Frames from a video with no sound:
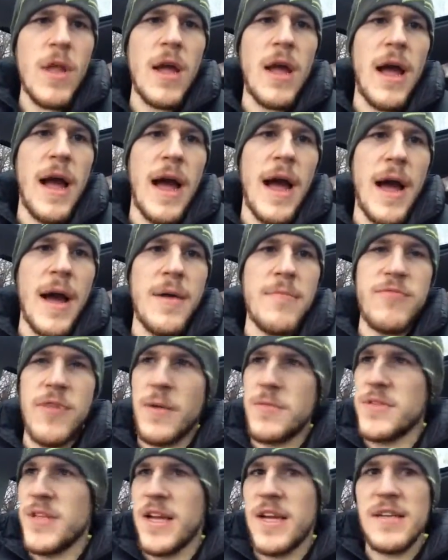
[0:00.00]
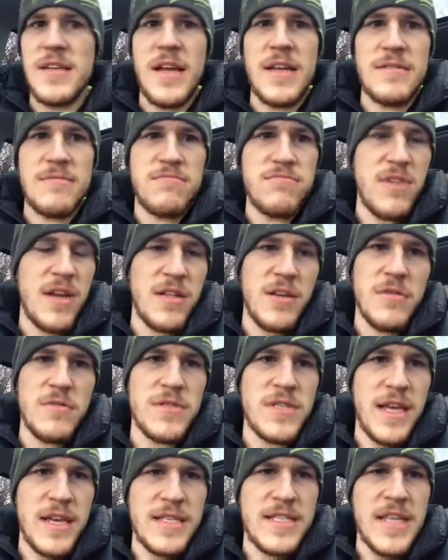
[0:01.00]
Perhaps like a
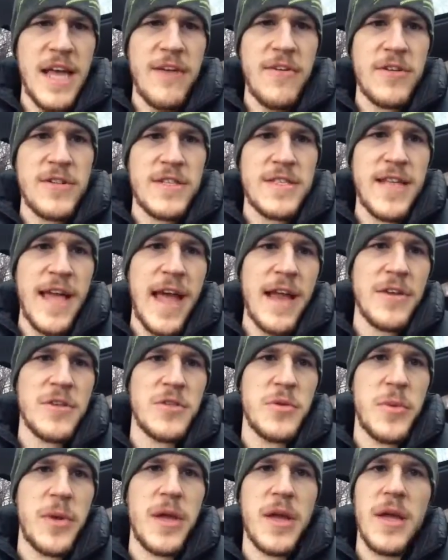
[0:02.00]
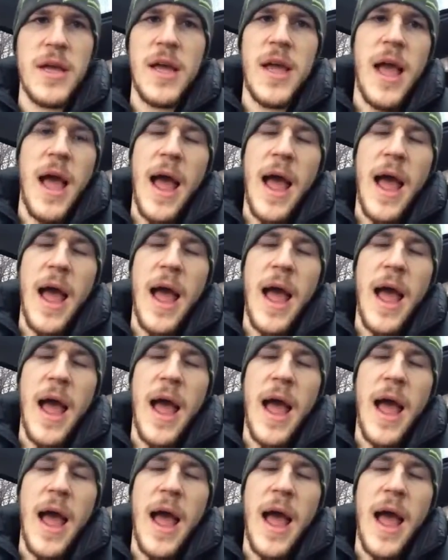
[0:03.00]
6, 7 out of 10 or something.